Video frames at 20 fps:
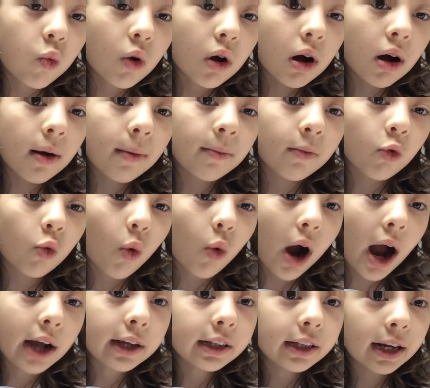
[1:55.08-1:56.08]

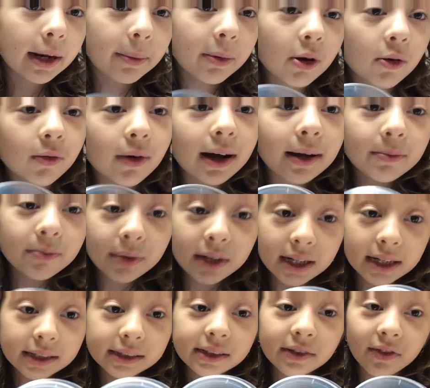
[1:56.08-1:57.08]
Why did I put white
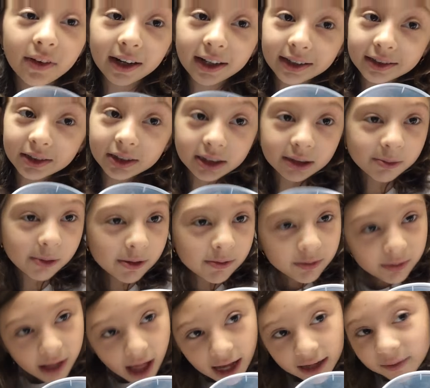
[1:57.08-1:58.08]
beads if I could just put
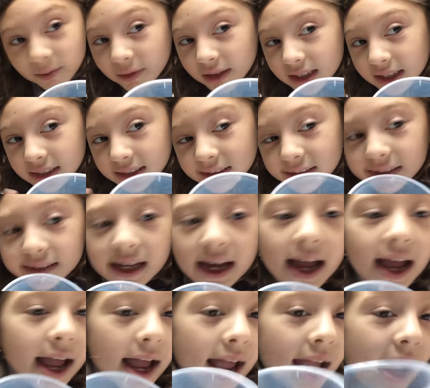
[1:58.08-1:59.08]
black beads?
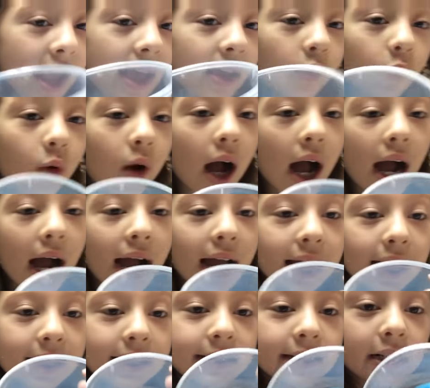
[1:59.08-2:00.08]
And
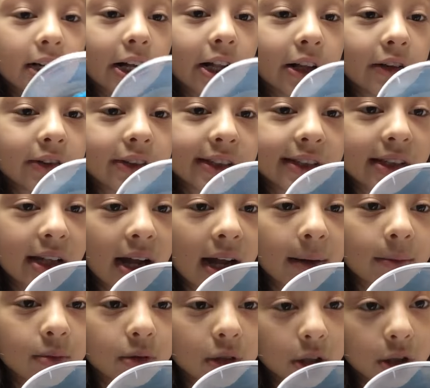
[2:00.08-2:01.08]
why is the color of the
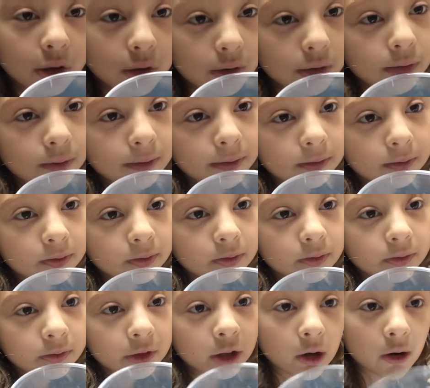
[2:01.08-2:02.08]
slime blue?
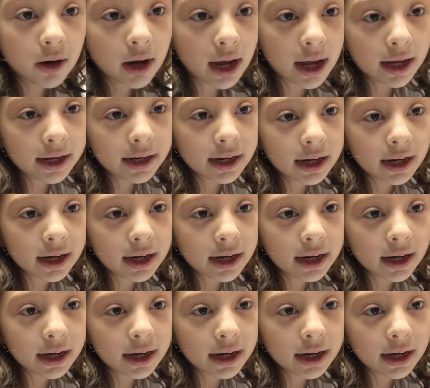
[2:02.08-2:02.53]
Go ahead